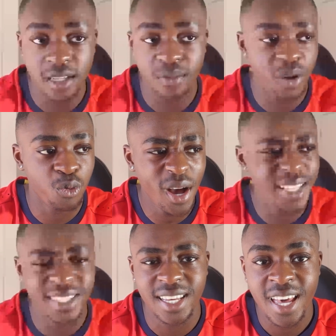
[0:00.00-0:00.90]
I'm like,
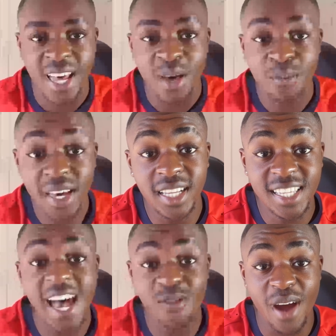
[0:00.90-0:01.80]
what? Me,
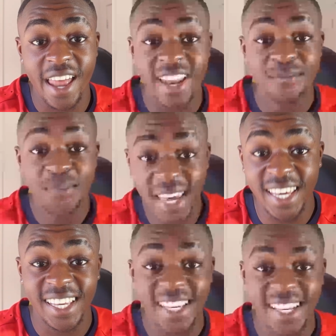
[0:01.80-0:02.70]
town rat,
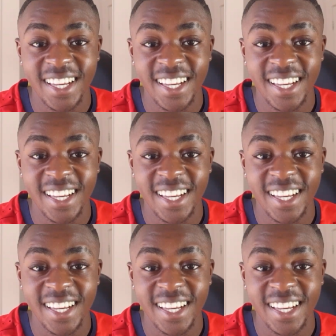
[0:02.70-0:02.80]
me!